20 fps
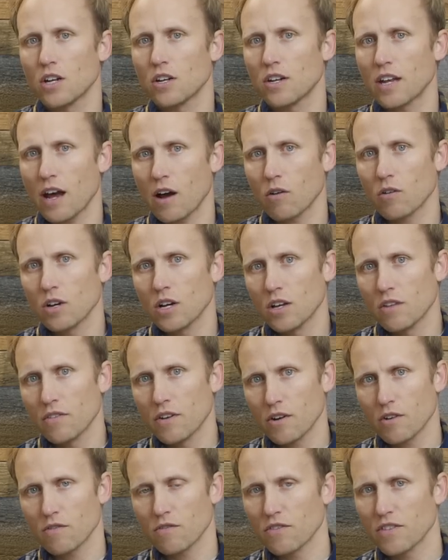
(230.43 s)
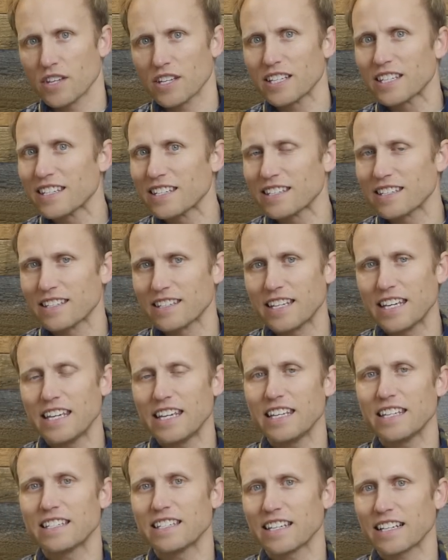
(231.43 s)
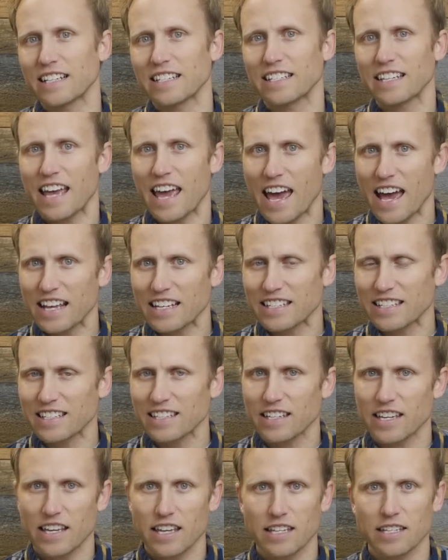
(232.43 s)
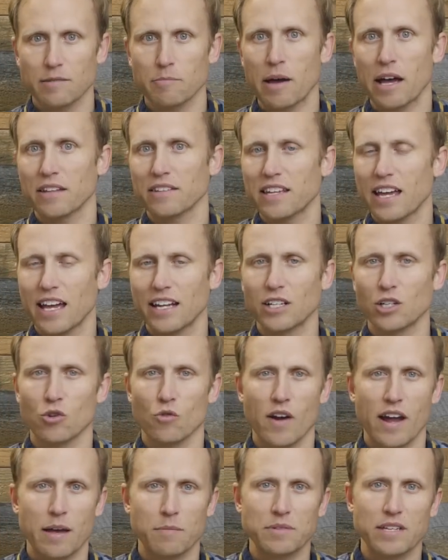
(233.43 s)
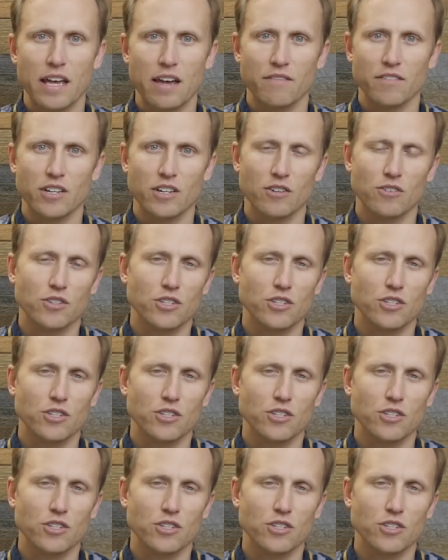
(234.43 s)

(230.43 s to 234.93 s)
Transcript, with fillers: Now, the T6S is about 10 grams heavier,